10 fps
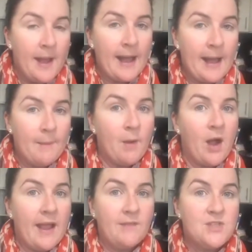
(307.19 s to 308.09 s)

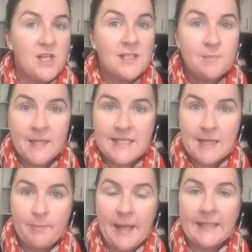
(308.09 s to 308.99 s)
I have just mixed
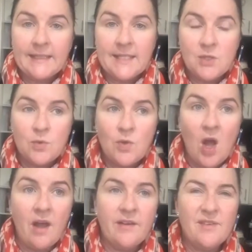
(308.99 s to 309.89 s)
up a little
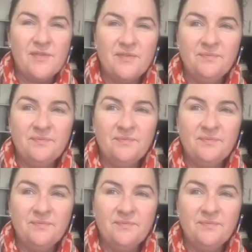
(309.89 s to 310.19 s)
kind of,